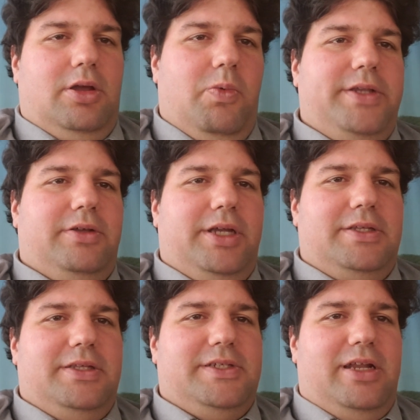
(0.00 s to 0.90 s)
Wait till I get
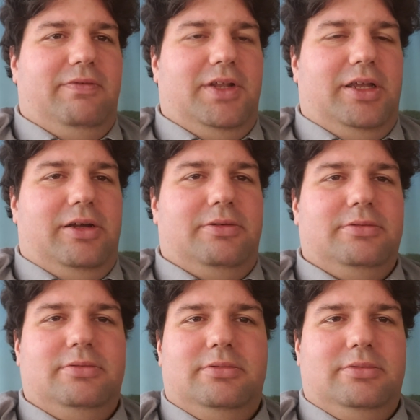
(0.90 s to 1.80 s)
to the Senate video.
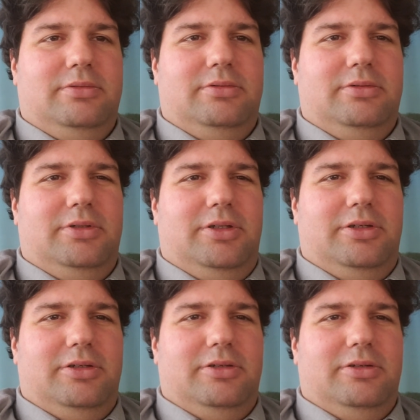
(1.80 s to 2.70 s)

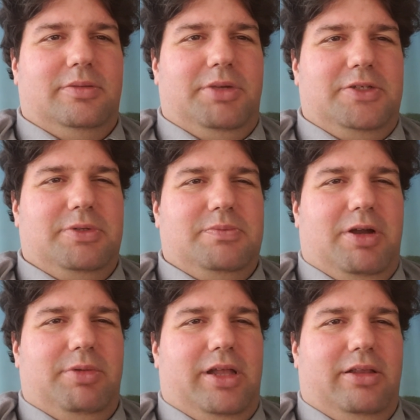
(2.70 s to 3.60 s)
Your impeachment's
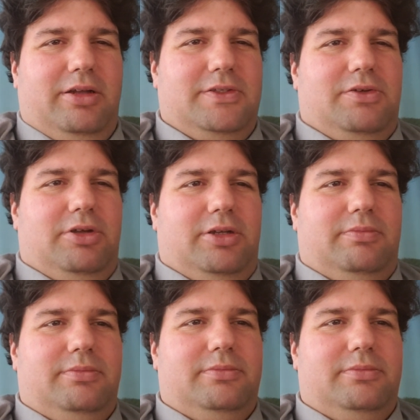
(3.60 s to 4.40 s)
probably not looking so good.